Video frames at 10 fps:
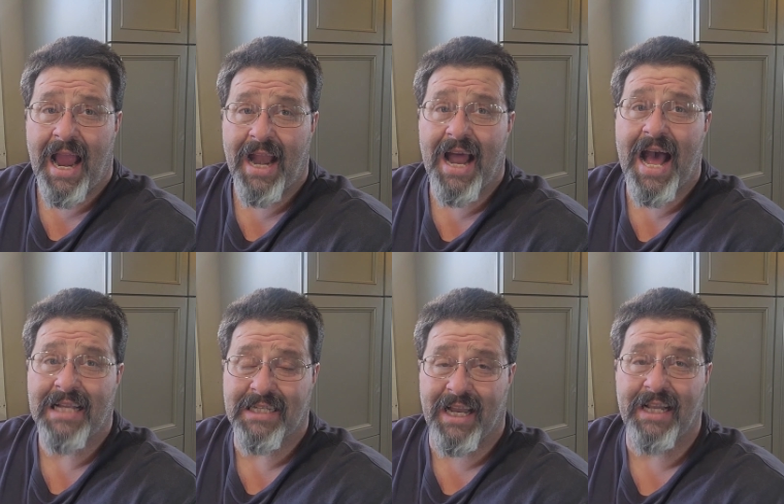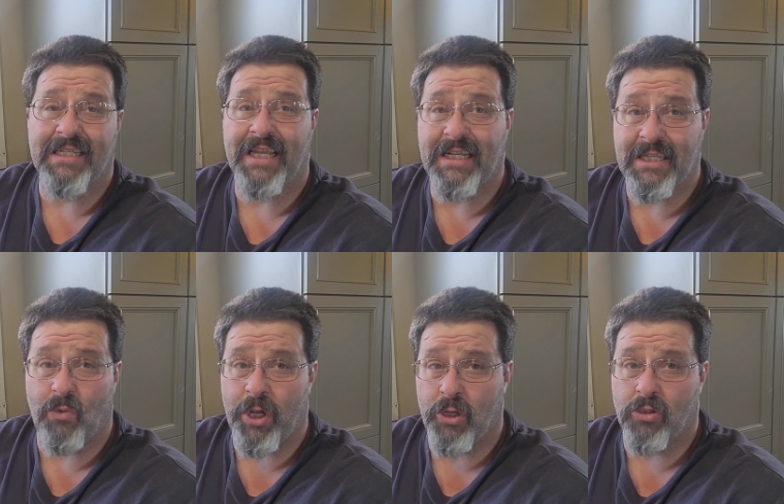had isolated seeds that
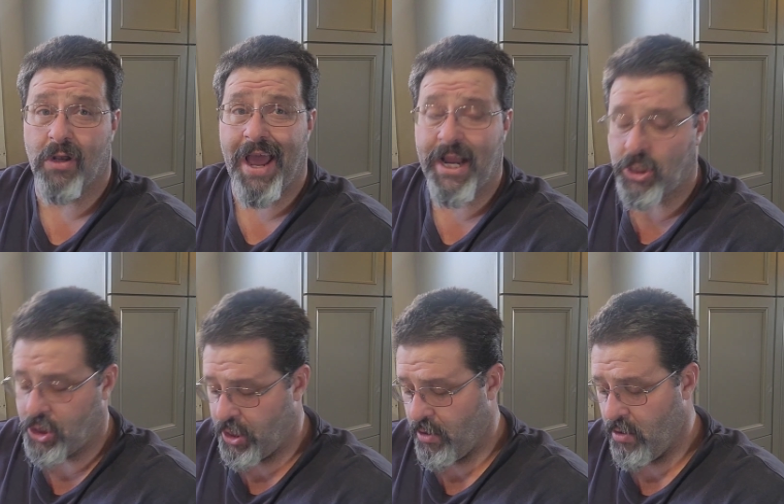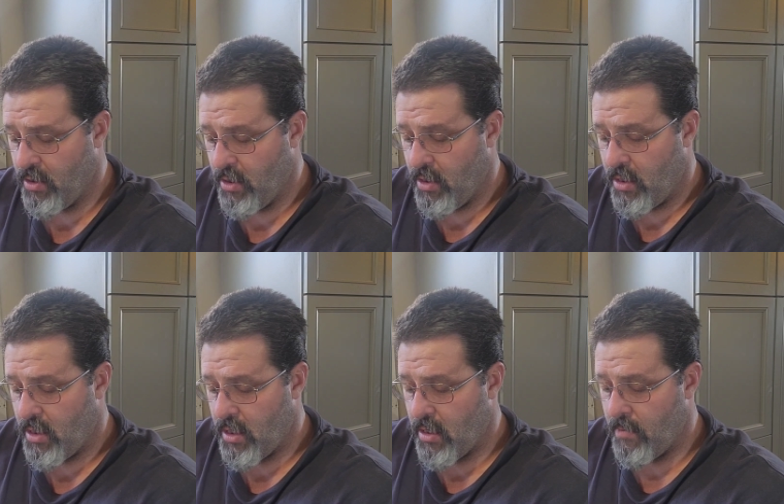we used last year.
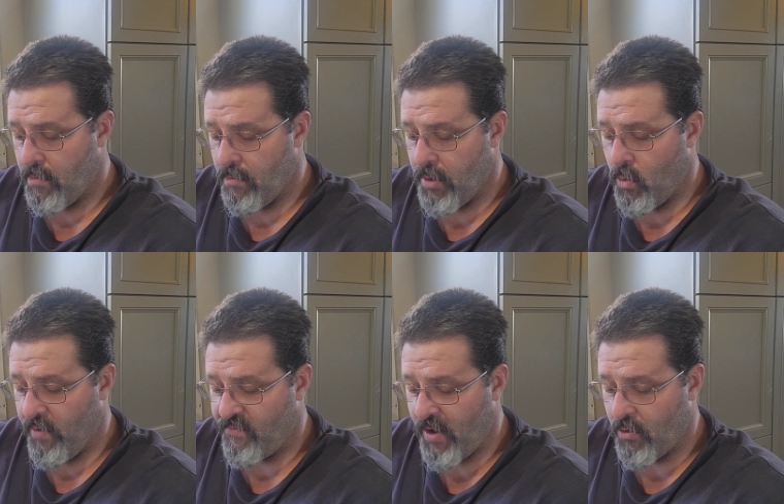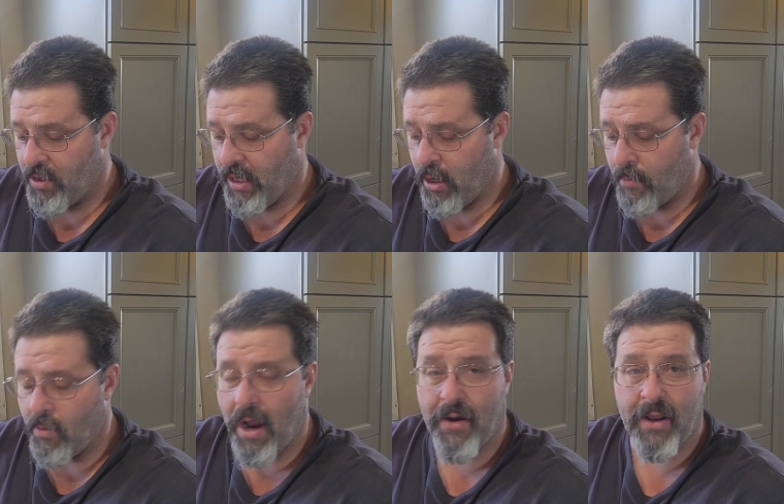But we failed to get our
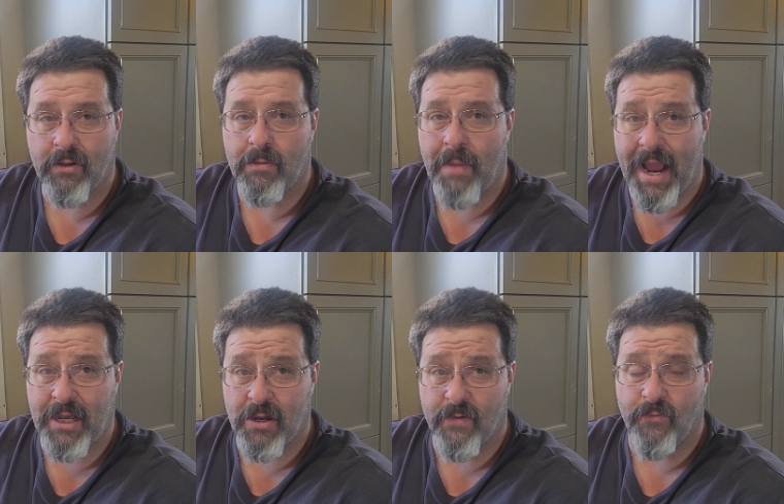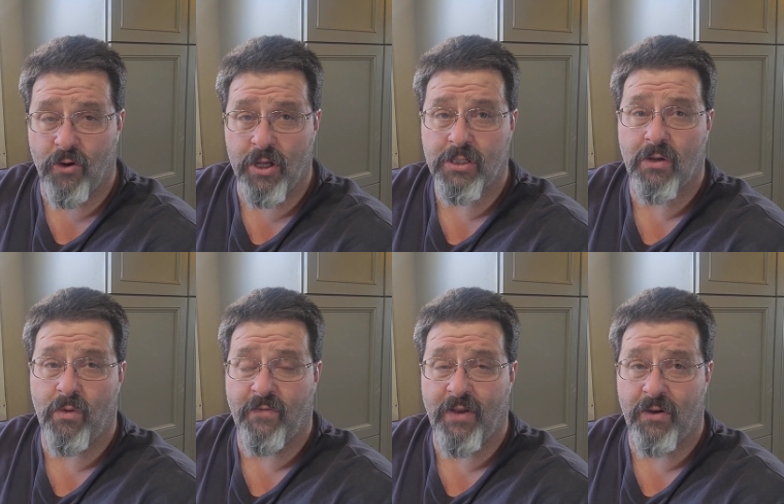brown. It was a bad year for us, and
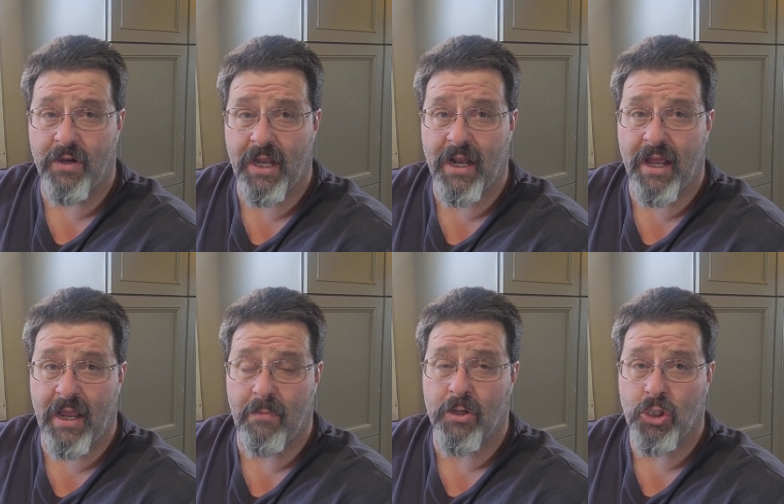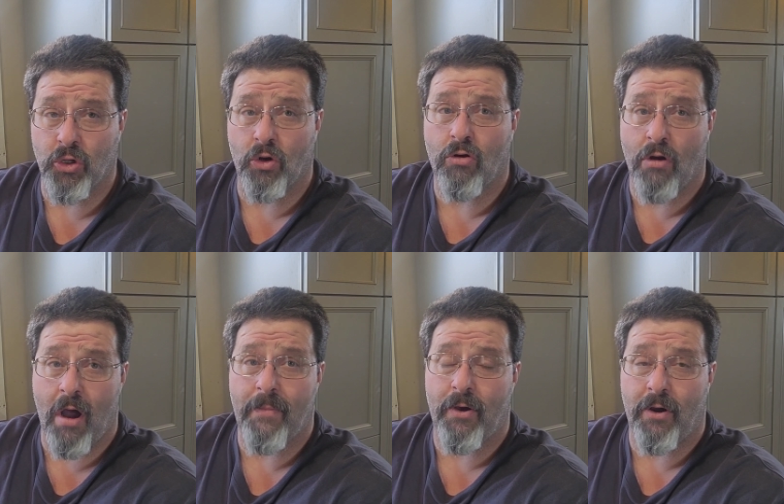we failed to get a mature
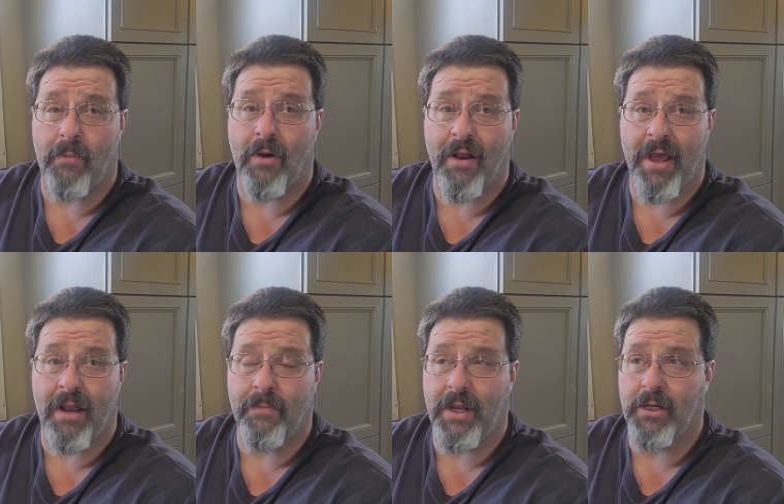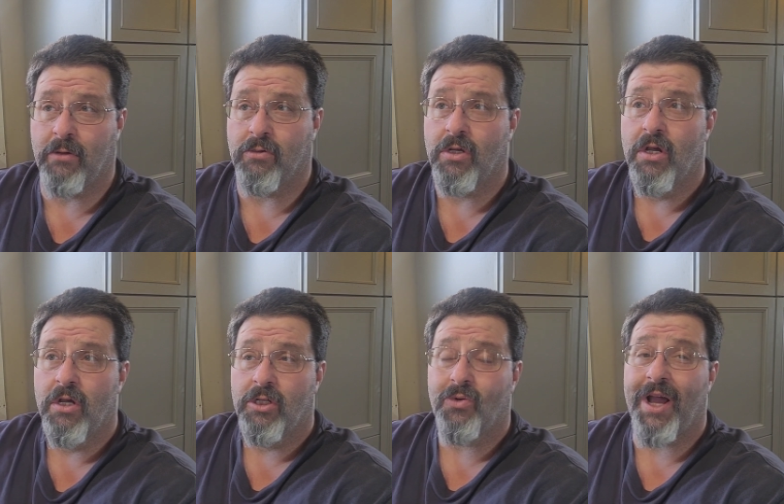crop on our brown jalapenos.
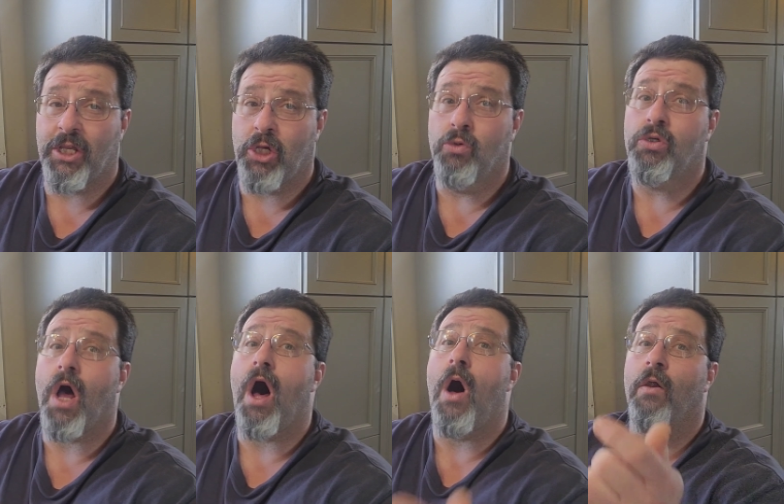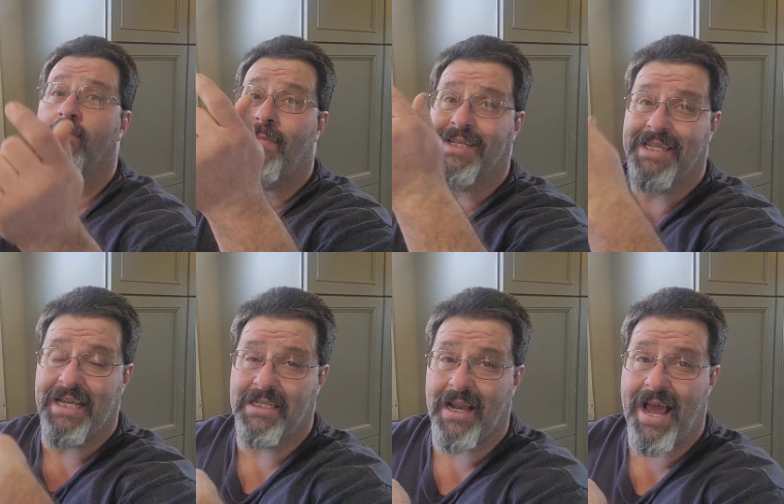So I used all of my
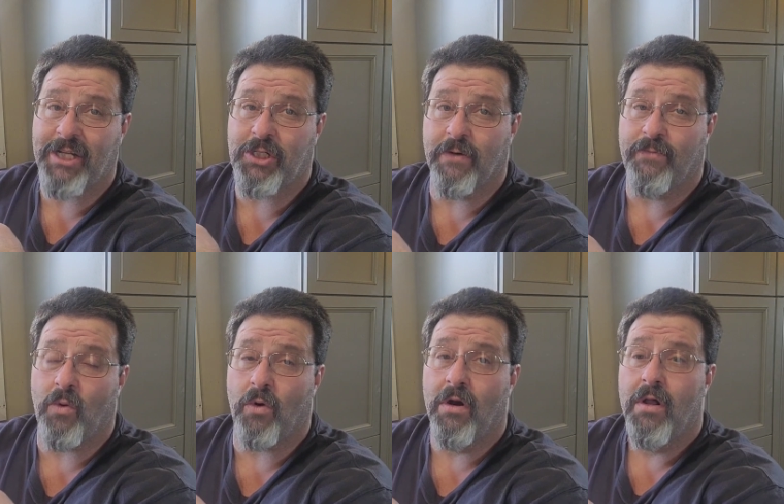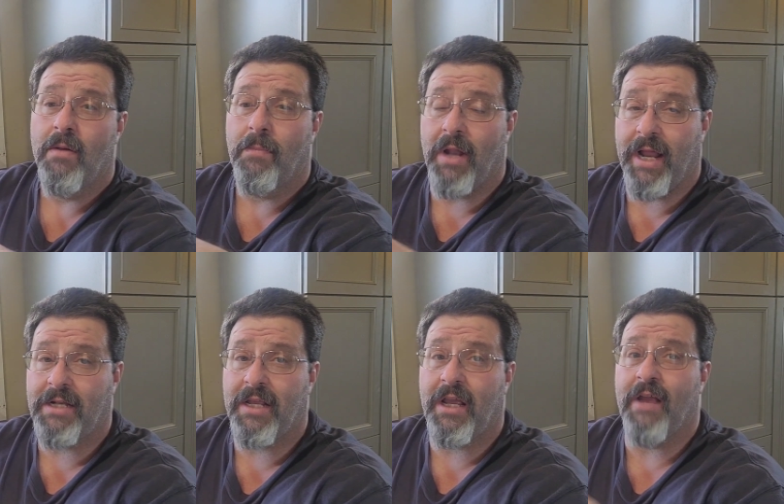seeds last year for
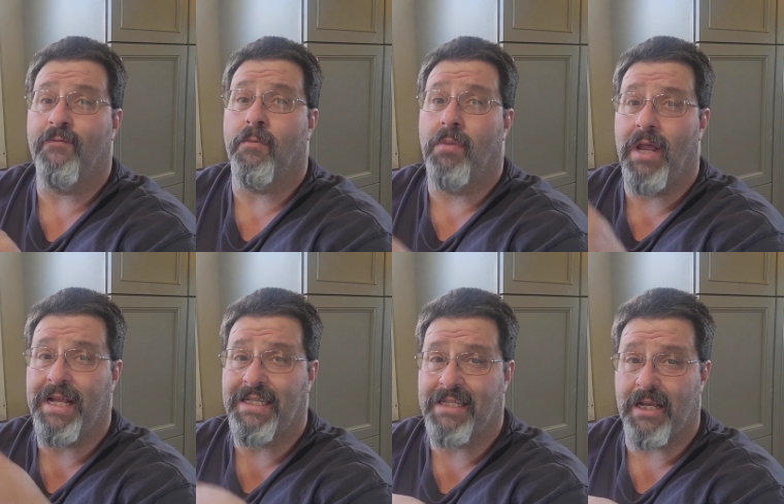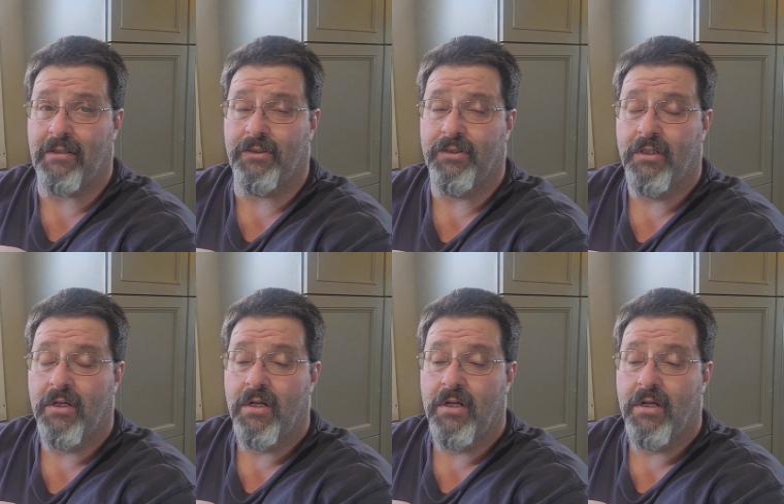planting and for plant sales,